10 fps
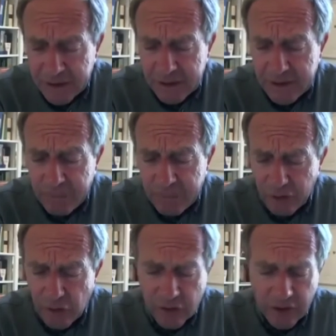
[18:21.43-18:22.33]
the
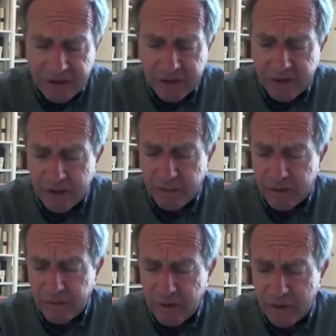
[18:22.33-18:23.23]
progress in terms
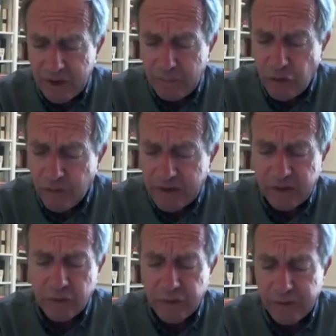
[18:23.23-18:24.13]
of Ukraine moving
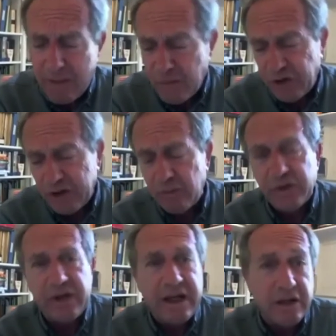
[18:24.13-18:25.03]
towards membership
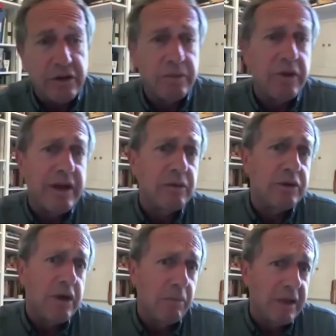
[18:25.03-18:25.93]
was negligible. That was
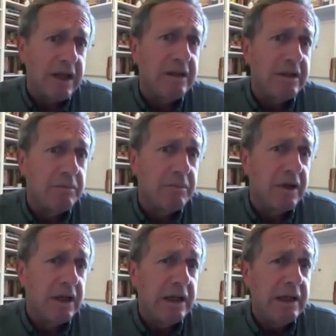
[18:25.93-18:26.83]
complicated
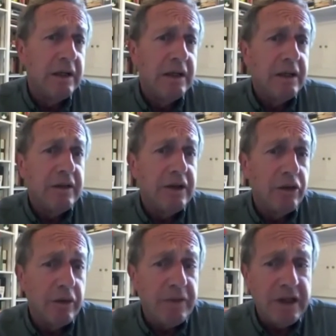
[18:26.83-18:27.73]
by the
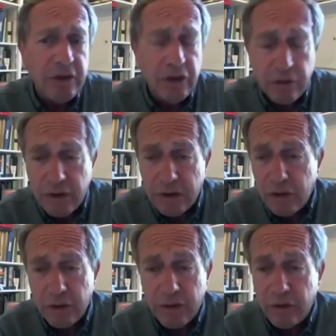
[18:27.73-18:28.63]
European Union.
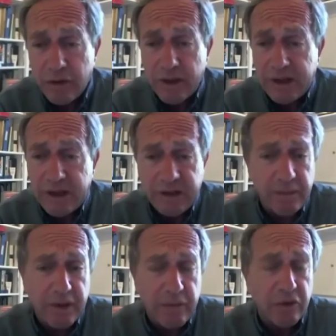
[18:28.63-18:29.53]
Ukraine
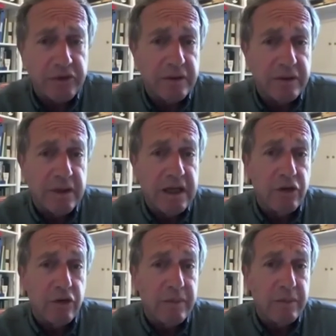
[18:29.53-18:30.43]
desperately wanted
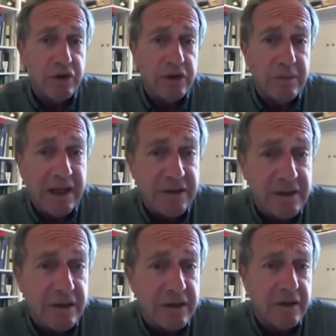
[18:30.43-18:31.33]
EU membership, as
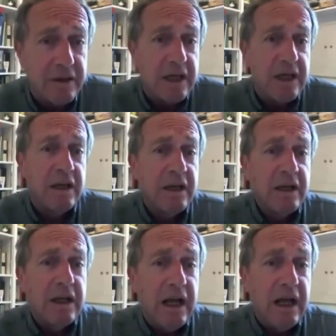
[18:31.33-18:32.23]
did Turkey,
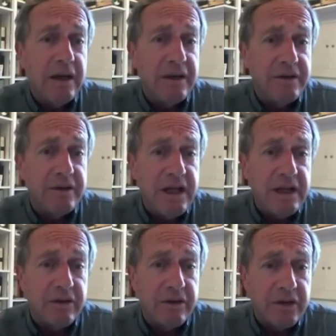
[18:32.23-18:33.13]
and
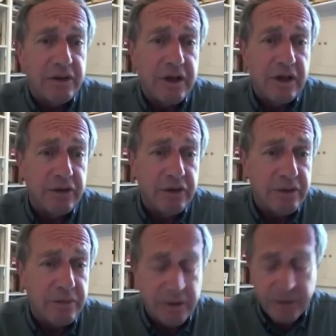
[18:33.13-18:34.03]
neither of those
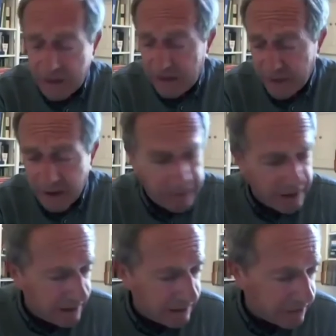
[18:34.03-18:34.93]
countries was ever going to be
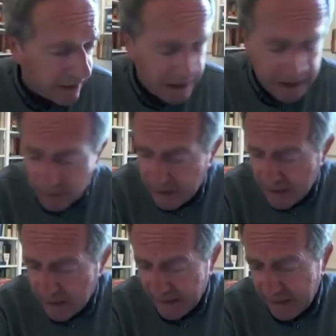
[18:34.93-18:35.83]
allowed to get anywhere
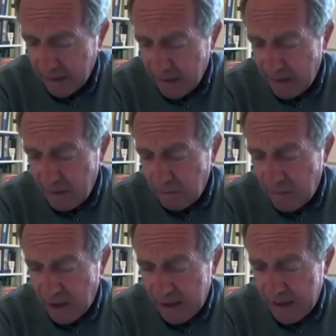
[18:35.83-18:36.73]
near that
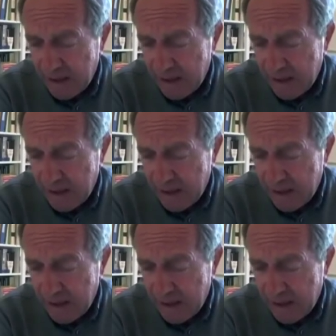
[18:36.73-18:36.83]
by